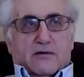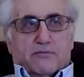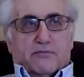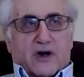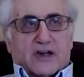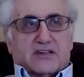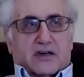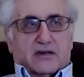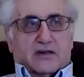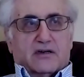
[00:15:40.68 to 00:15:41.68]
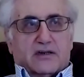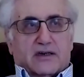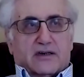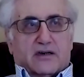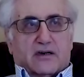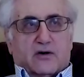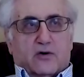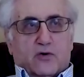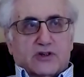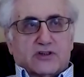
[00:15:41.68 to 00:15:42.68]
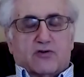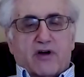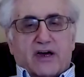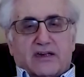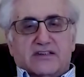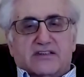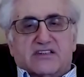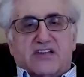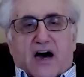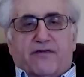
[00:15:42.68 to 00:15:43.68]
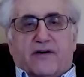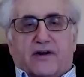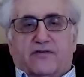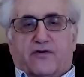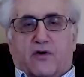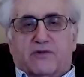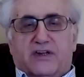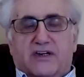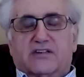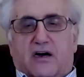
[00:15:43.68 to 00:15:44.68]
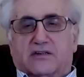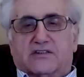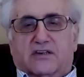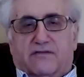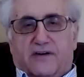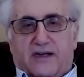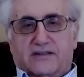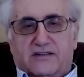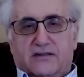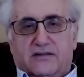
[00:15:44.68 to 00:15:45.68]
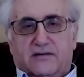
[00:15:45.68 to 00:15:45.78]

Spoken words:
person who has really suffered from this consequence.